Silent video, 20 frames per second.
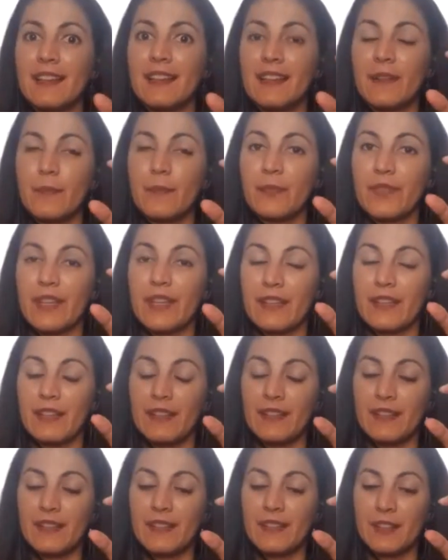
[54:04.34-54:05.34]
the
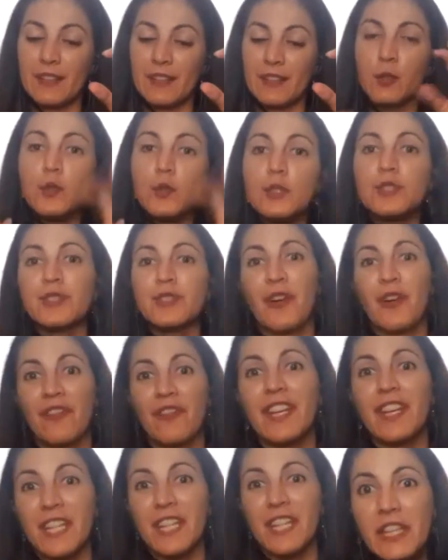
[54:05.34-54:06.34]
root of
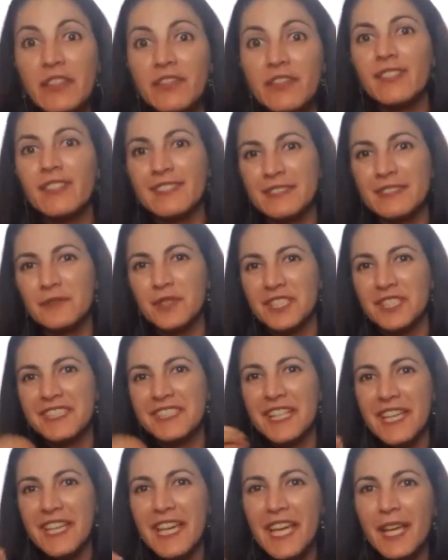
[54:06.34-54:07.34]
the evil, which is
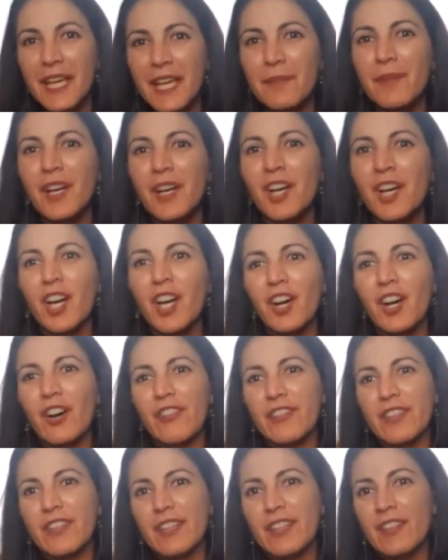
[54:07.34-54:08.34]
the name
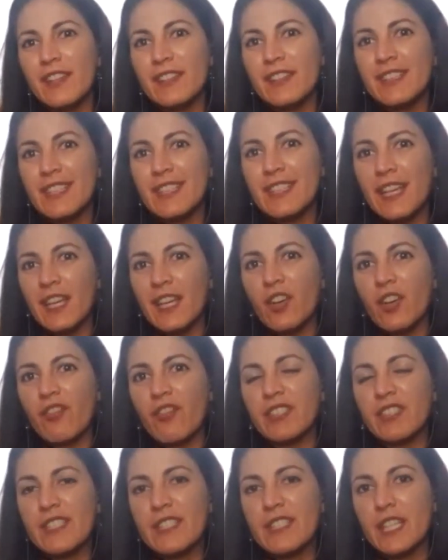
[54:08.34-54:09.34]
of this
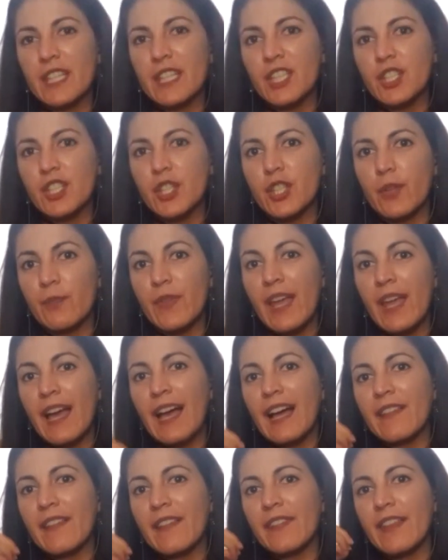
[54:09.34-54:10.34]
conversation,
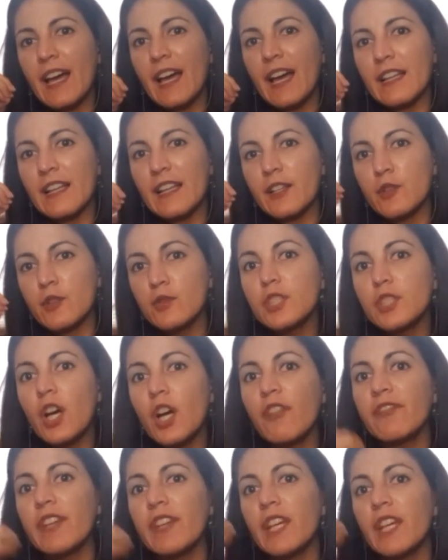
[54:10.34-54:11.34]
and that root
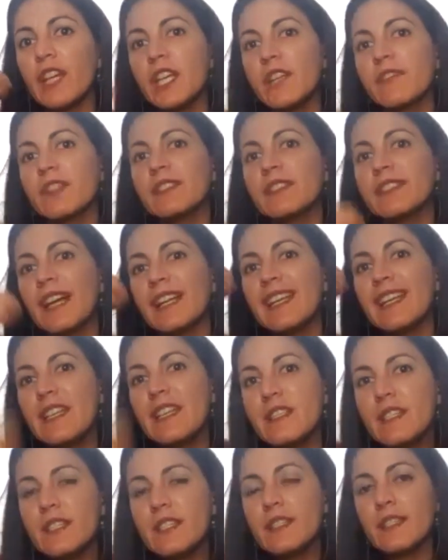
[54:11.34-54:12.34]
of the evil that
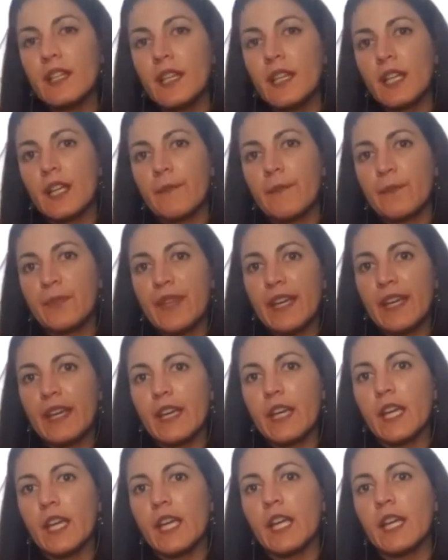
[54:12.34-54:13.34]
is
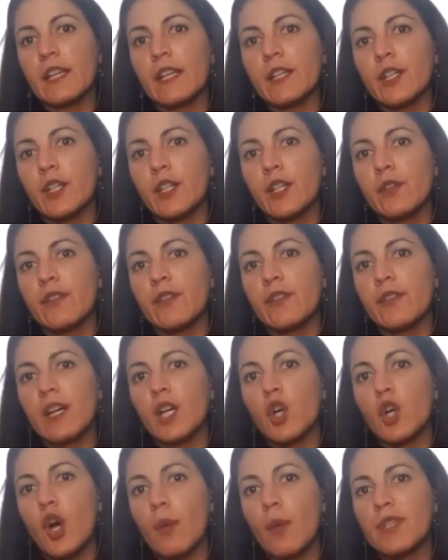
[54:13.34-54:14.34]
the Cuban
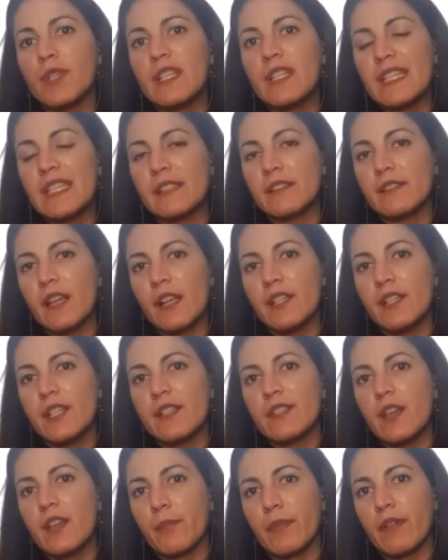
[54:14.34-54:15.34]
communist
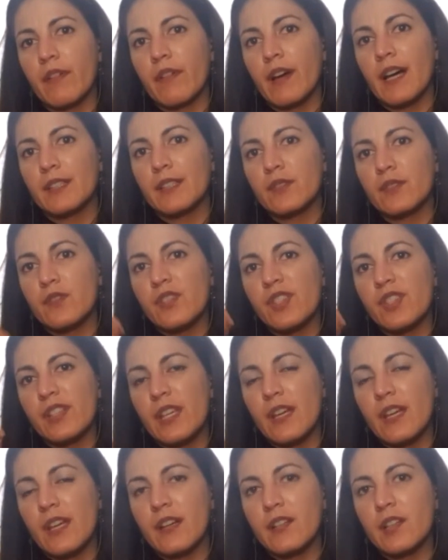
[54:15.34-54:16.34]
intelligence apparatus,
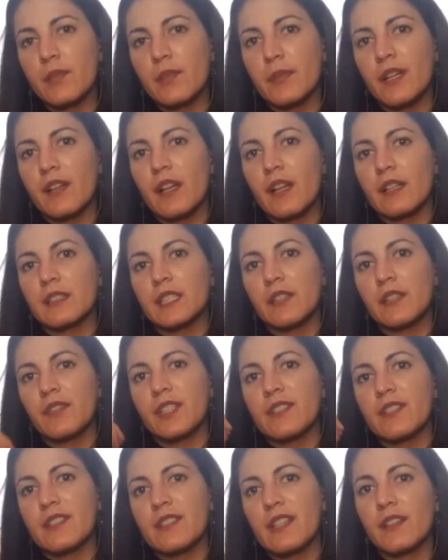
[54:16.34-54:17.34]
their criminal
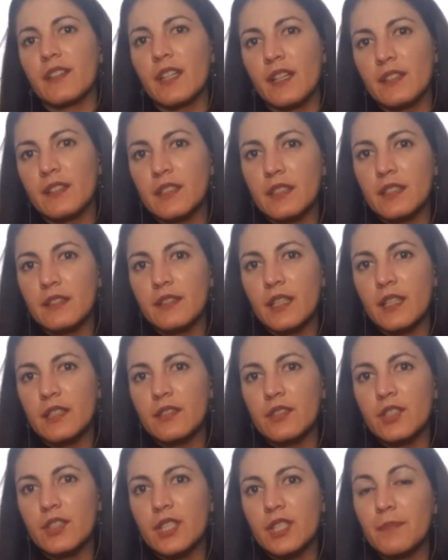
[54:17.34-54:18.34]
activities and their
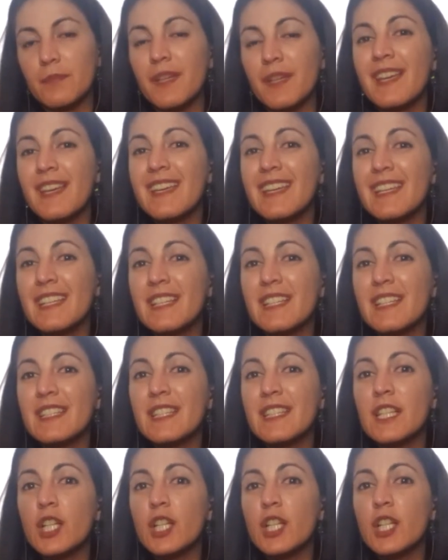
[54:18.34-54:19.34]
dictatorship,
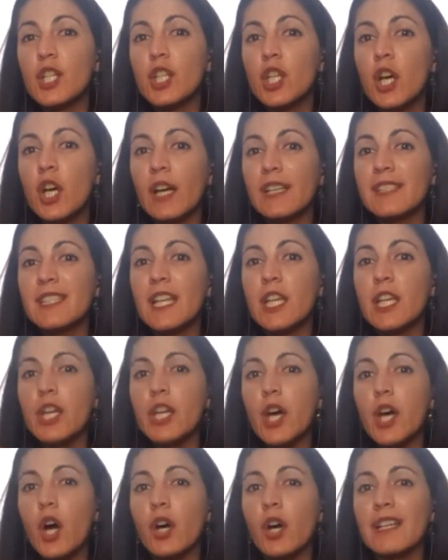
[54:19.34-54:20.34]
is a
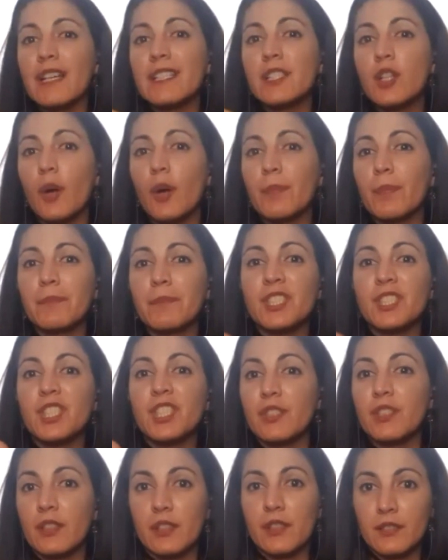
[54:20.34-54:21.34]
non-stopping
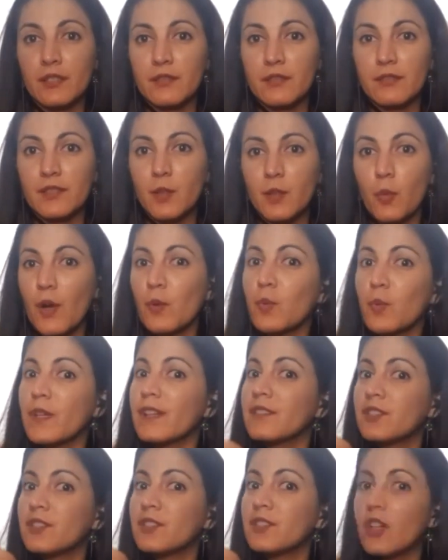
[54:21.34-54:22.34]
machinery. While we
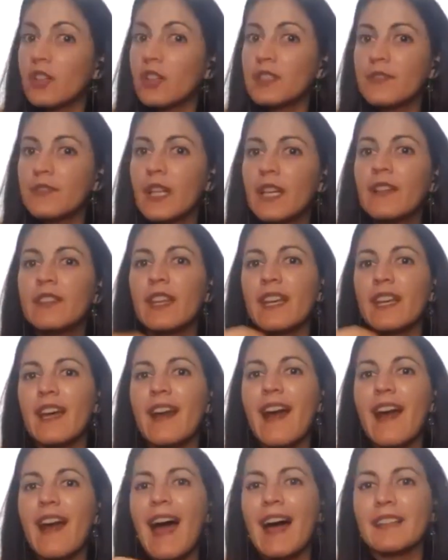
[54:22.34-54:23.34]
are talking, they are
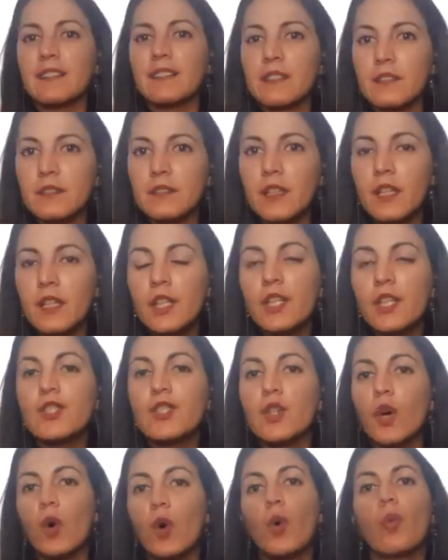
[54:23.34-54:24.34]
acting.
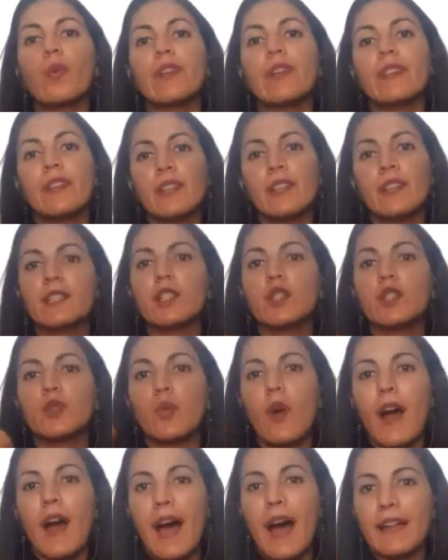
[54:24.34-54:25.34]
So we need
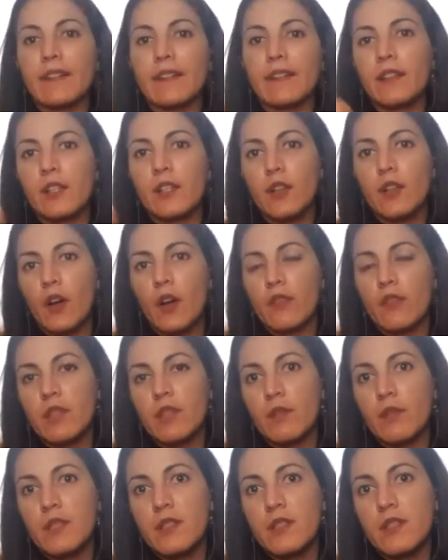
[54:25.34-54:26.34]
to act in
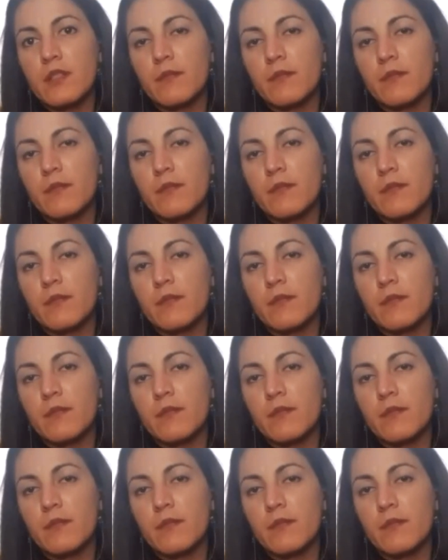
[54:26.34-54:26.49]
consequence.